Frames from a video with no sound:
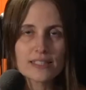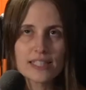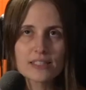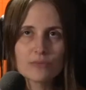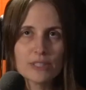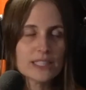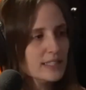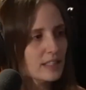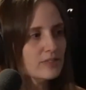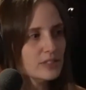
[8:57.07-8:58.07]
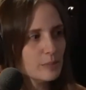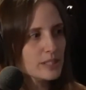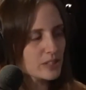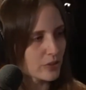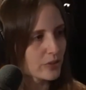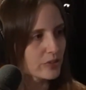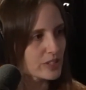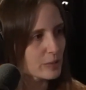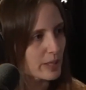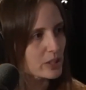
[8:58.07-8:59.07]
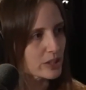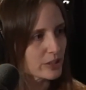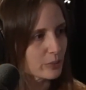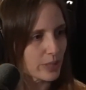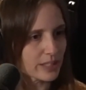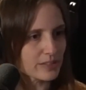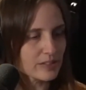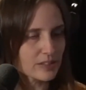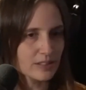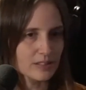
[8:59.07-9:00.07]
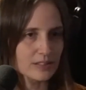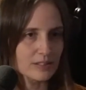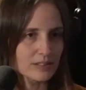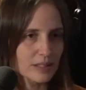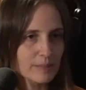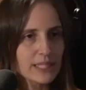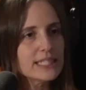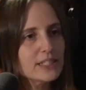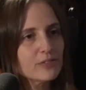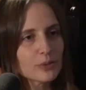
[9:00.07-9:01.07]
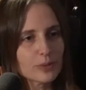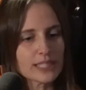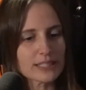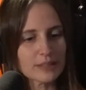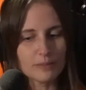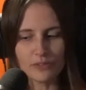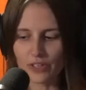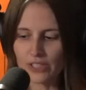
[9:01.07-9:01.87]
it's really tough to be assertive, especially with, I mean, in different ways, it can be very